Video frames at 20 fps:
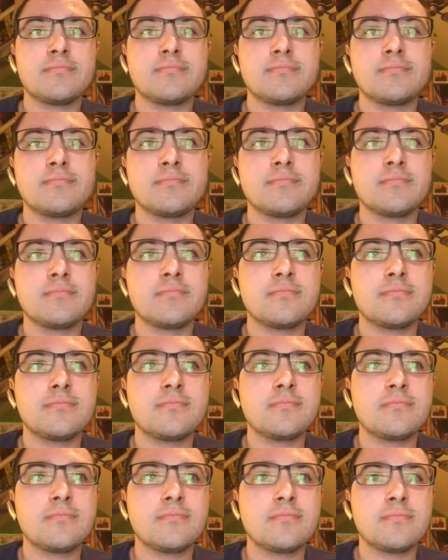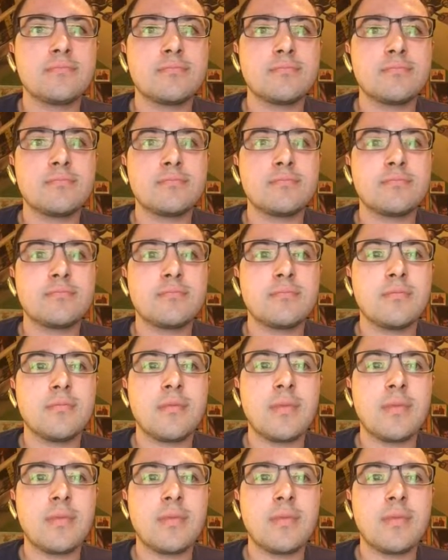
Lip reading: (no one is talking)